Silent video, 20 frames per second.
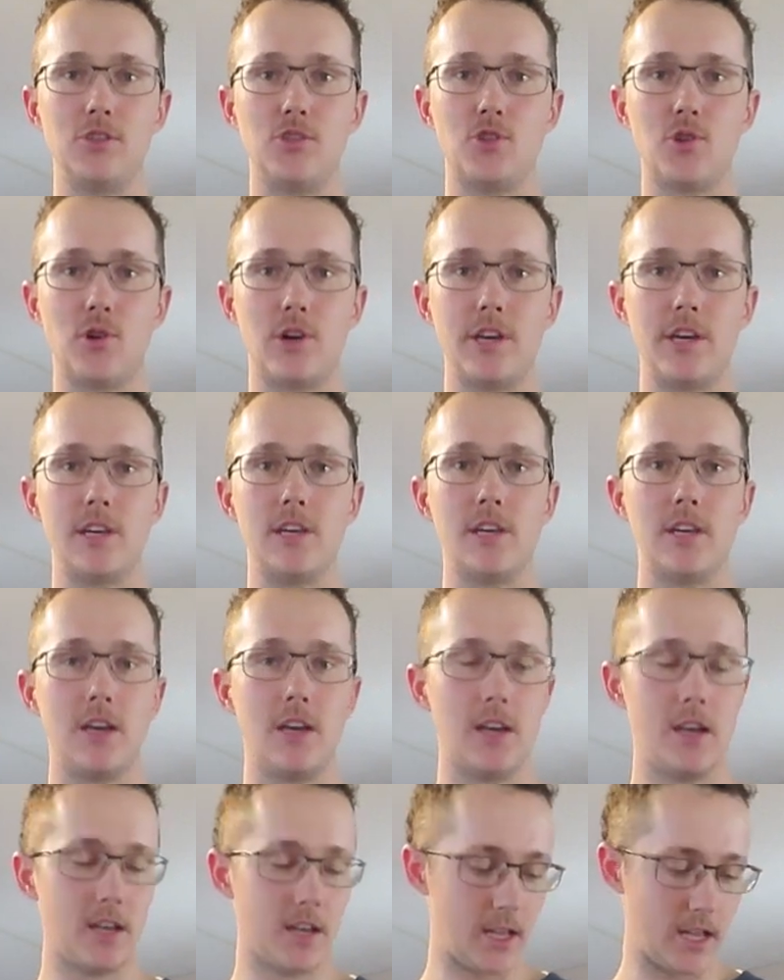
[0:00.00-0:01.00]
enjoy it
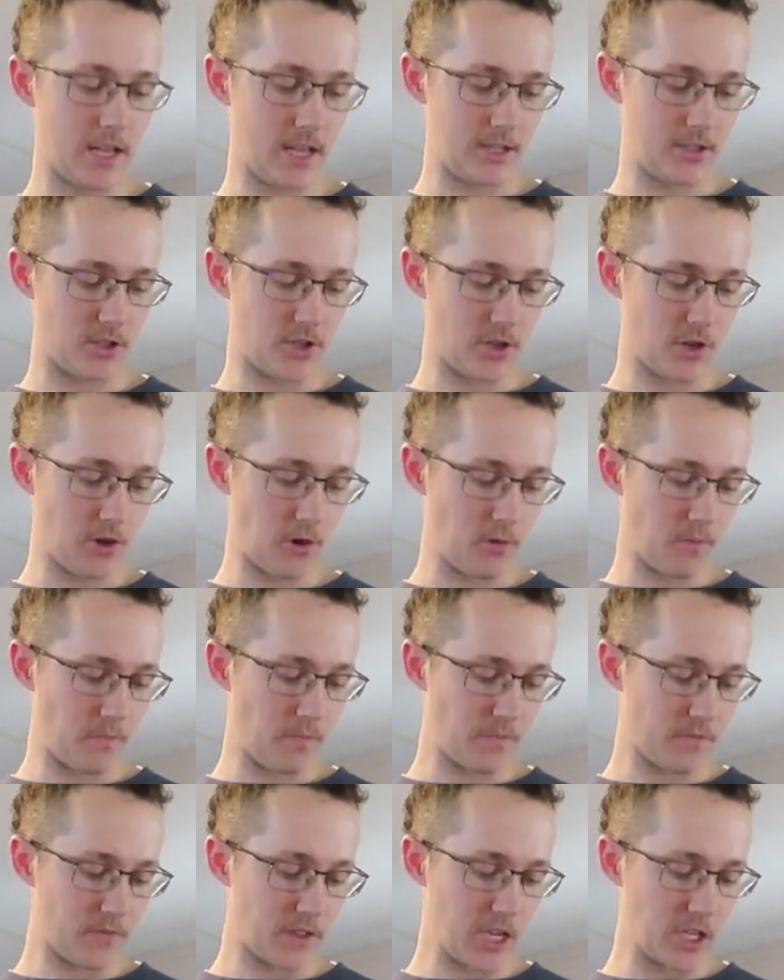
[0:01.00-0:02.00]
and
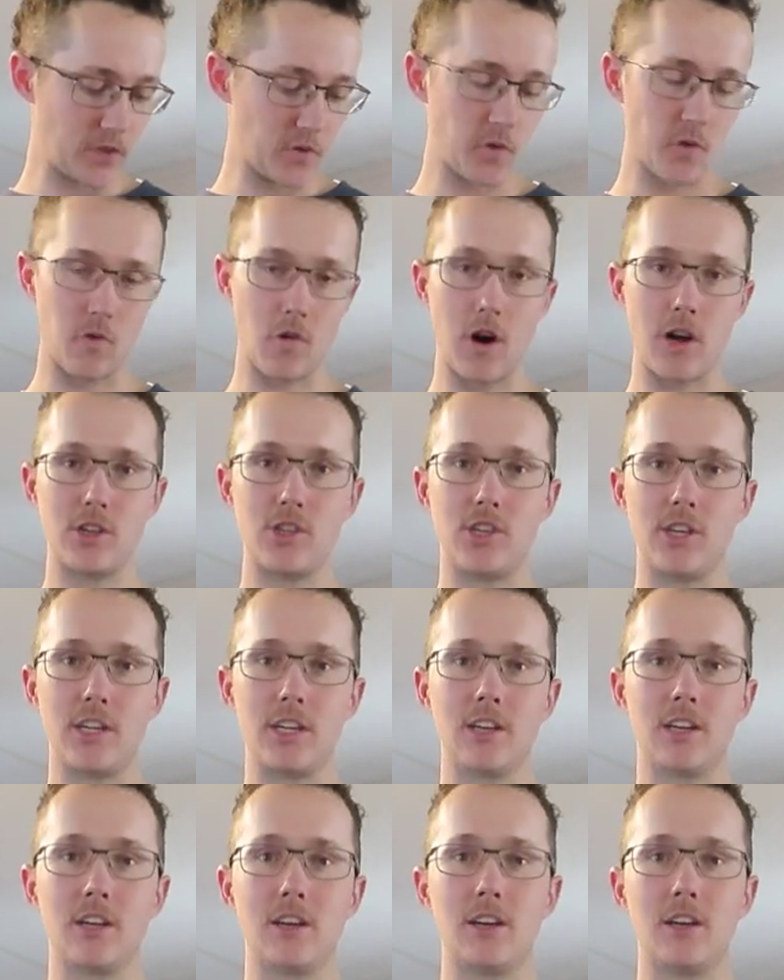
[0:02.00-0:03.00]
so Thanks for
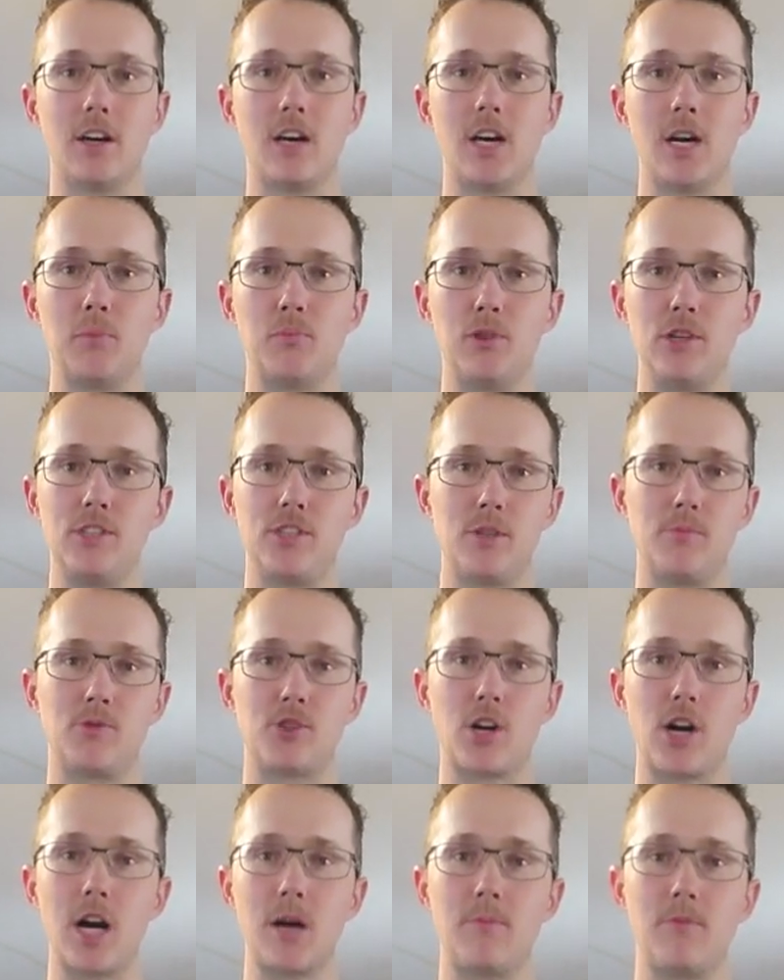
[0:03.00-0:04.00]
watching. Uh, please
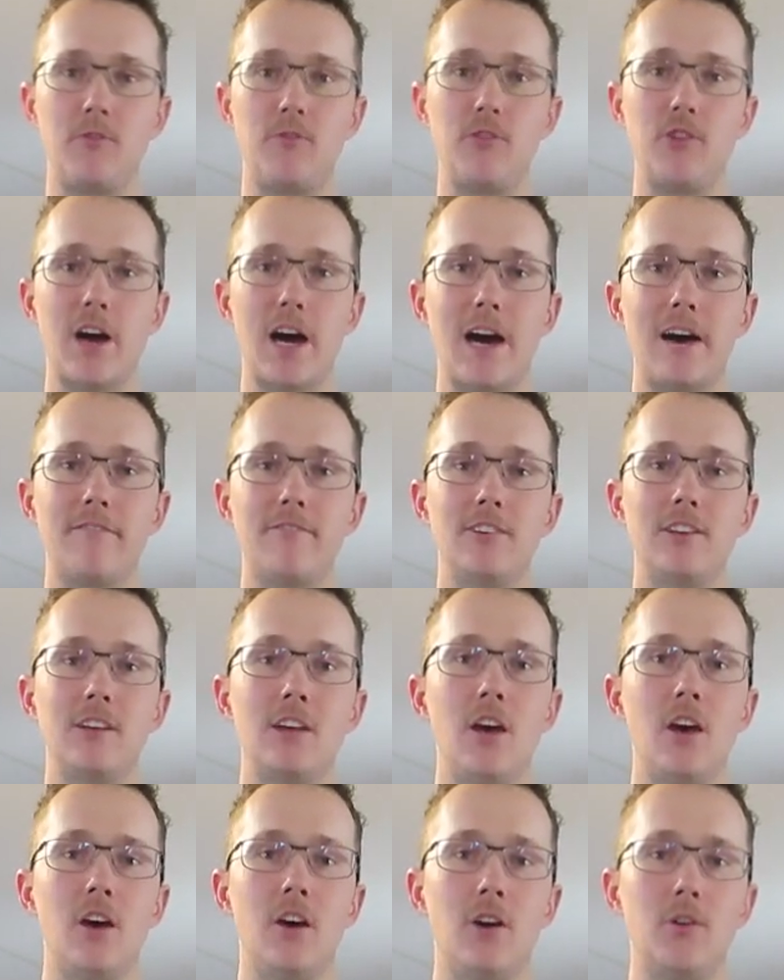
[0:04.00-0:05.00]
subscribe if you
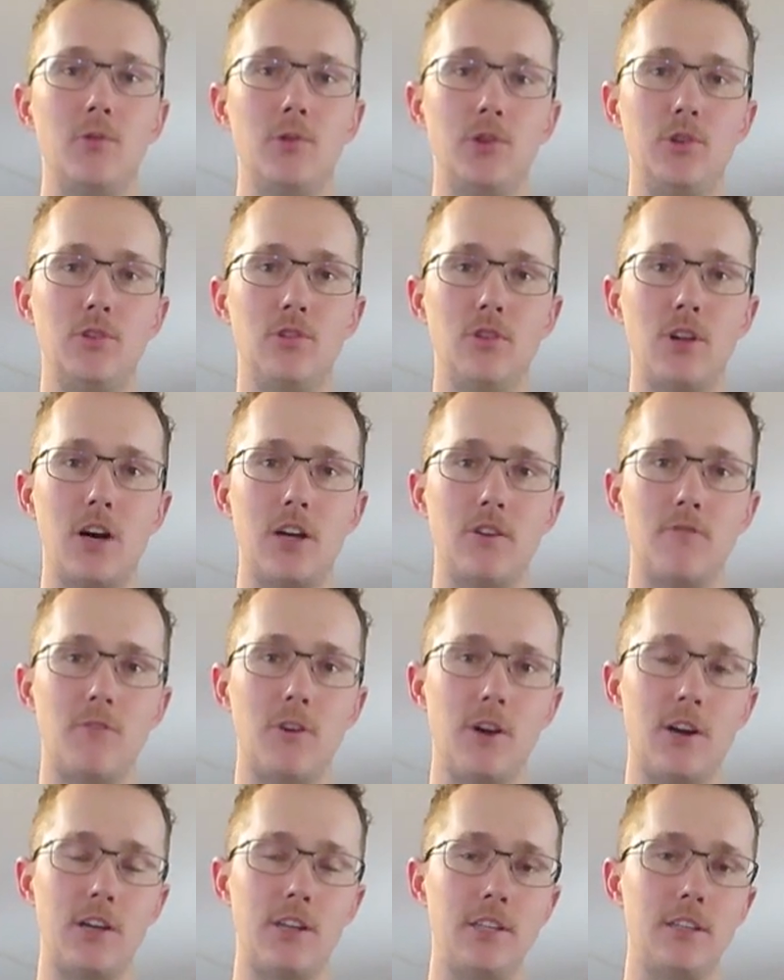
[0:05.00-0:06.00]
haven't. We do a lot of
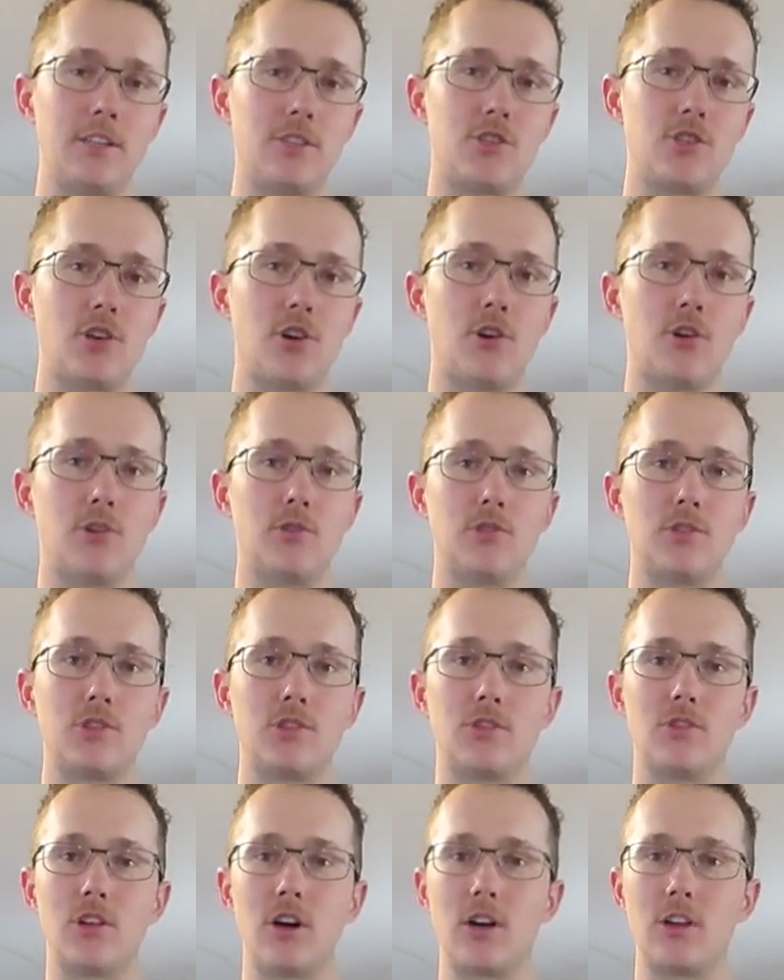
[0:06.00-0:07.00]
hunting shows,
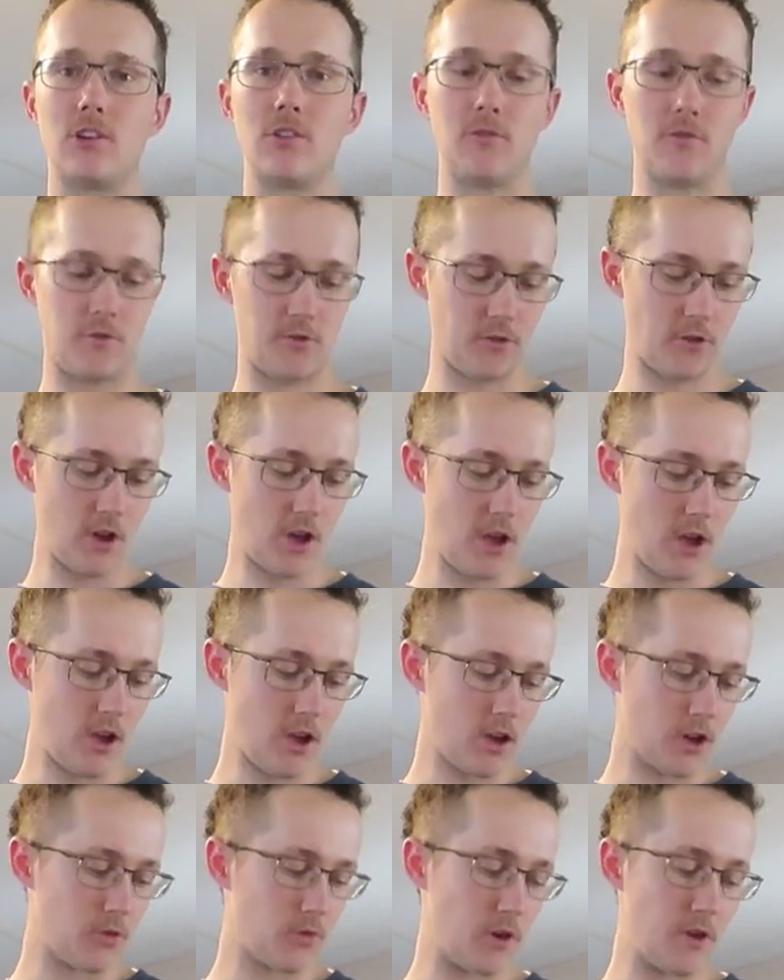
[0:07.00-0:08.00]
a lot of
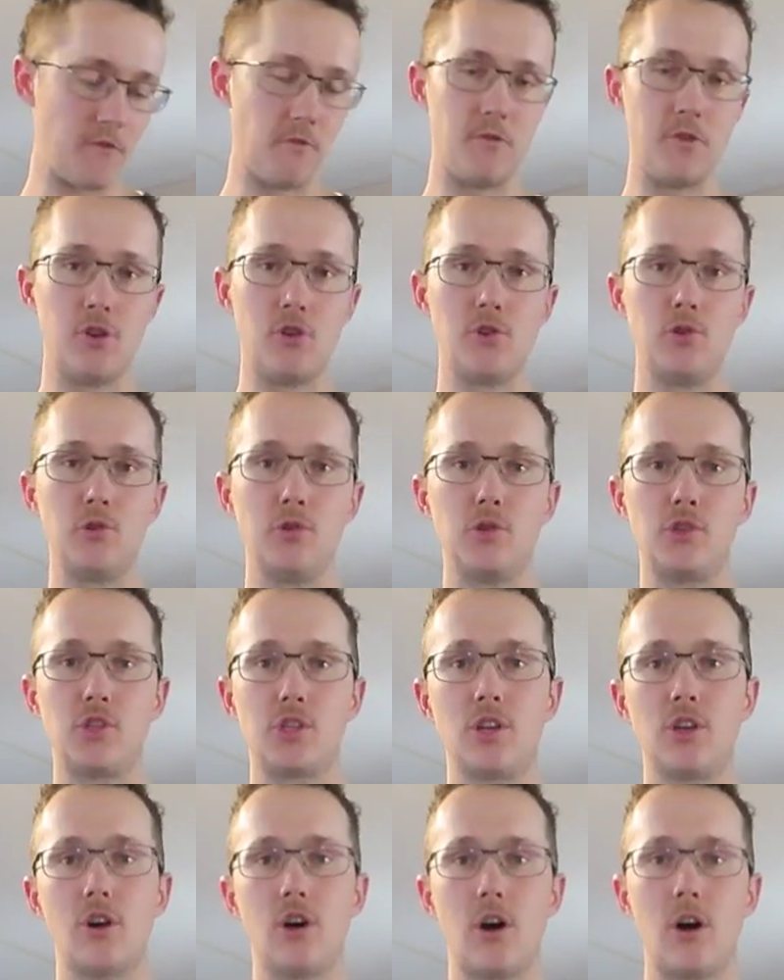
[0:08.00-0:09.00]

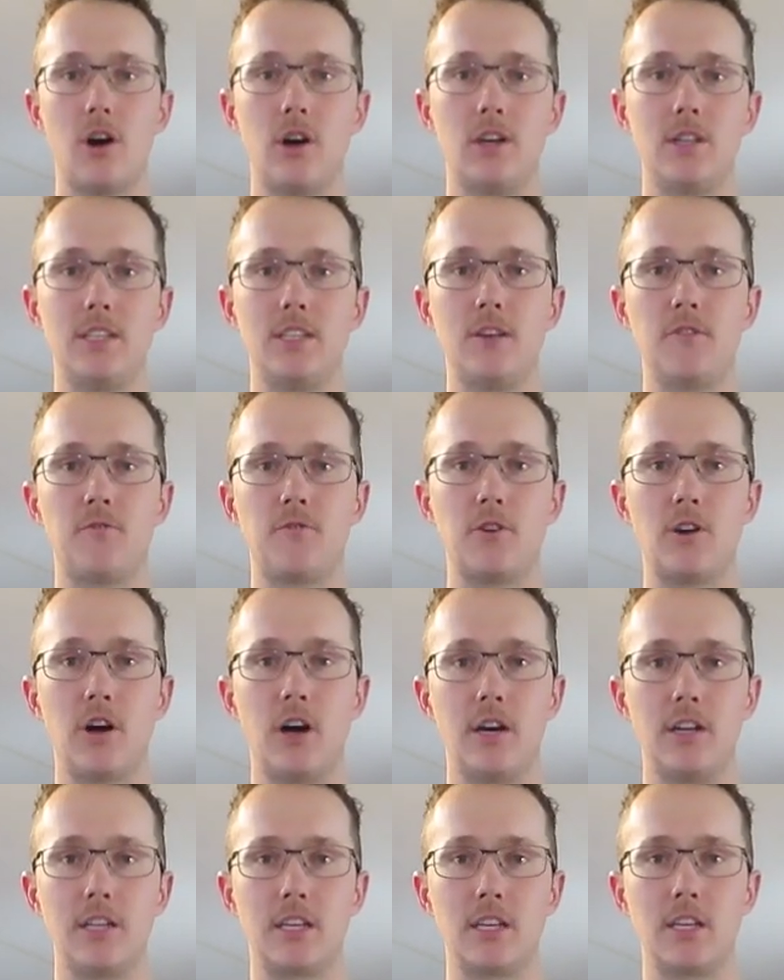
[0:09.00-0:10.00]
reviews on different
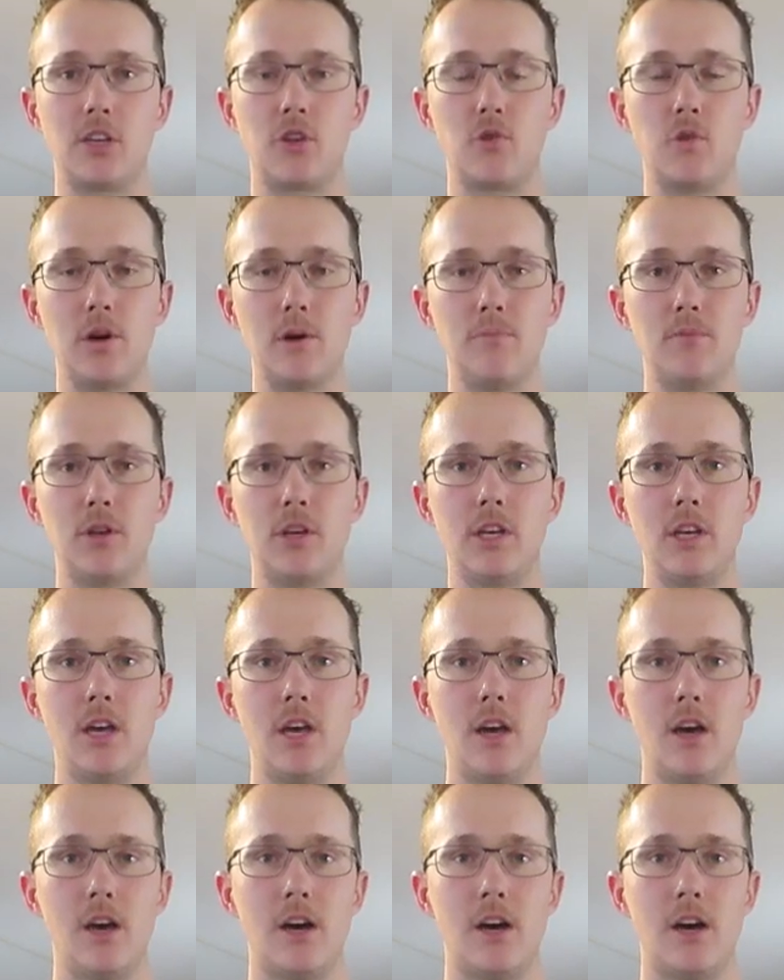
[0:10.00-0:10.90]
hunting equipment.